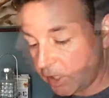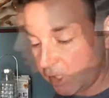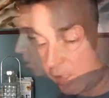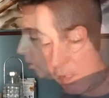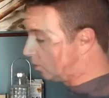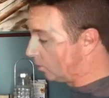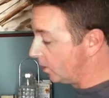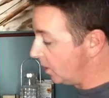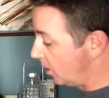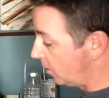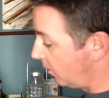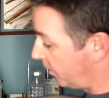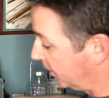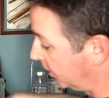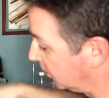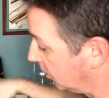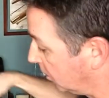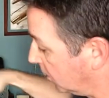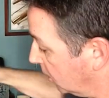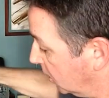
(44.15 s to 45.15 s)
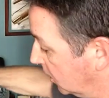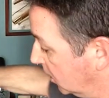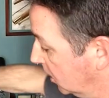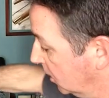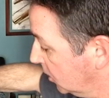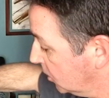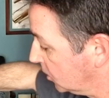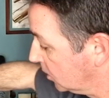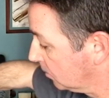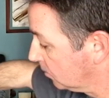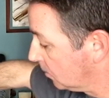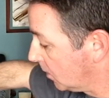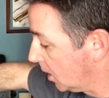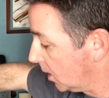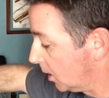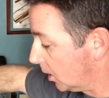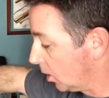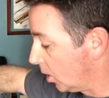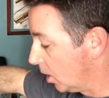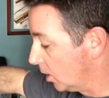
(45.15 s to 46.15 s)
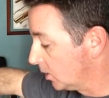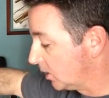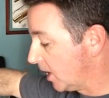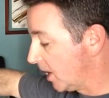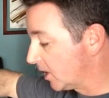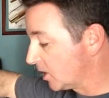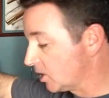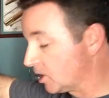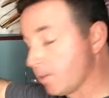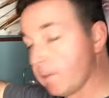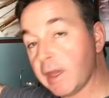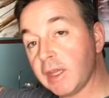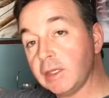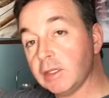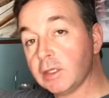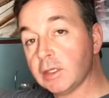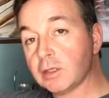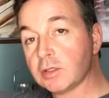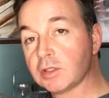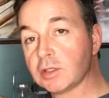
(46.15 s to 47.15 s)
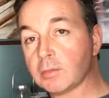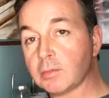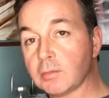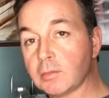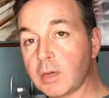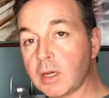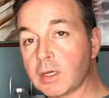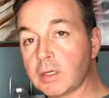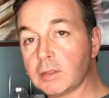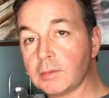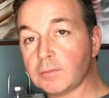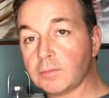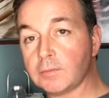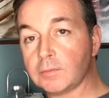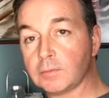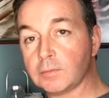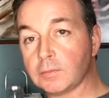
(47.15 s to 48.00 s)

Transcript: So the other thing you're going to need is some contact cement, some